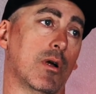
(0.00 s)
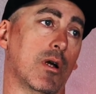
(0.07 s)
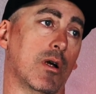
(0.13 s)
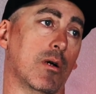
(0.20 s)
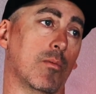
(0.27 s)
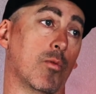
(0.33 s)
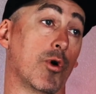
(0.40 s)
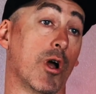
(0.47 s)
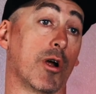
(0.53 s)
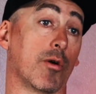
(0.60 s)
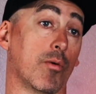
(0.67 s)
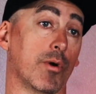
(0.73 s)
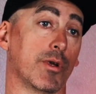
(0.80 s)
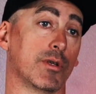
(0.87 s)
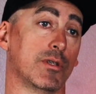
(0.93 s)
We're not
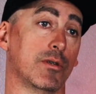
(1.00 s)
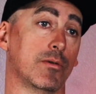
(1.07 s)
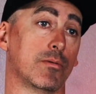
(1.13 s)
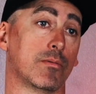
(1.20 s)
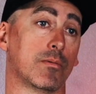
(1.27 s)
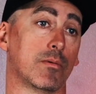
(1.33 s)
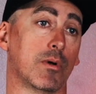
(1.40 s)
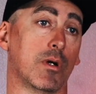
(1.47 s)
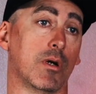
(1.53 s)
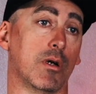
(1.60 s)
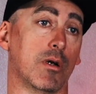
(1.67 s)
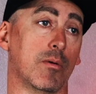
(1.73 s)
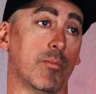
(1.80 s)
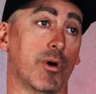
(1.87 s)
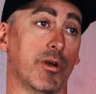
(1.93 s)
going to,
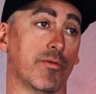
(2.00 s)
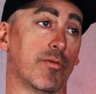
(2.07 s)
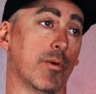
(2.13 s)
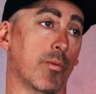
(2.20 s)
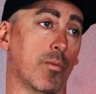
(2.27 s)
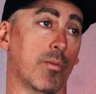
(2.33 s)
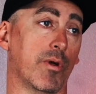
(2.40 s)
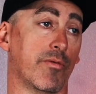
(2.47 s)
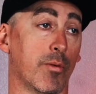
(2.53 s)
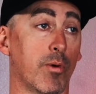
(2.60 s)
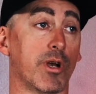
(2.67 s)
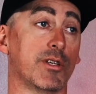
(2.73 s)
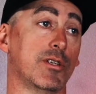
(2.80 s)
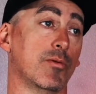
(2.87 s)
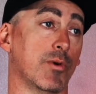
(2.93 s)
but if we
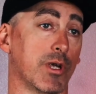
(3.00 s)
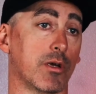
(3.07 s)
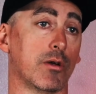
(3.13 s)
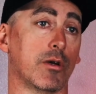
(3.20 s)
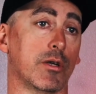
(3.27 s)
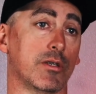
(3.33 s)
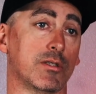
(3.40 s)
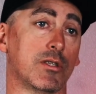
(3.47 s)
wanted to, we could.